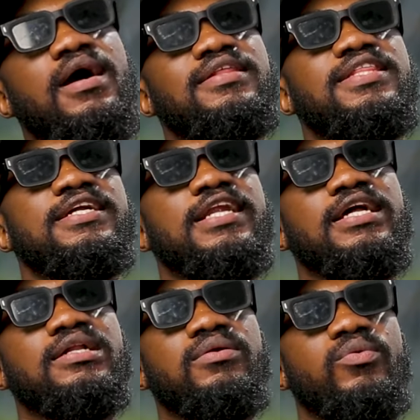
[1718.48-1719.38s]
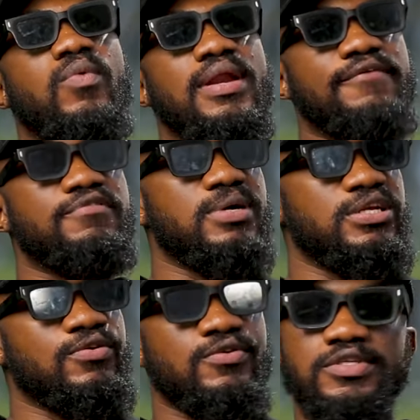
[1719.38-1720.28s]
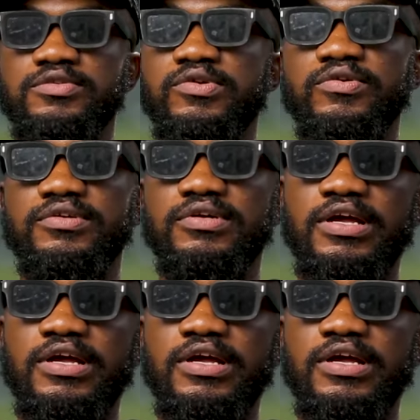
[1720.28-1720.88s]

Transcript: I think that when everybody knows the song,